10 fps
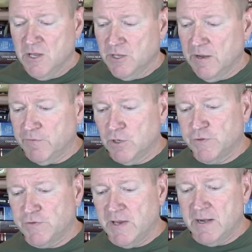You have to
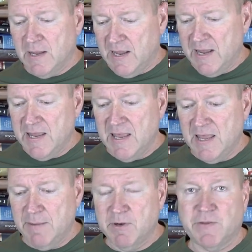understand, I
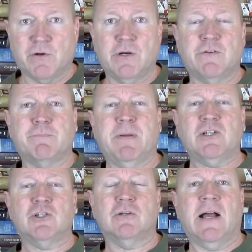am an attorney who
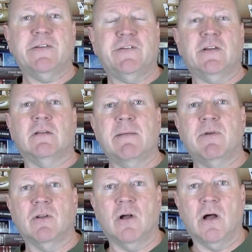specializes in
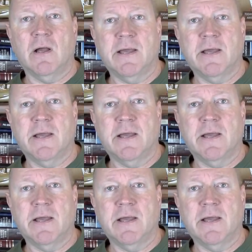lemon law,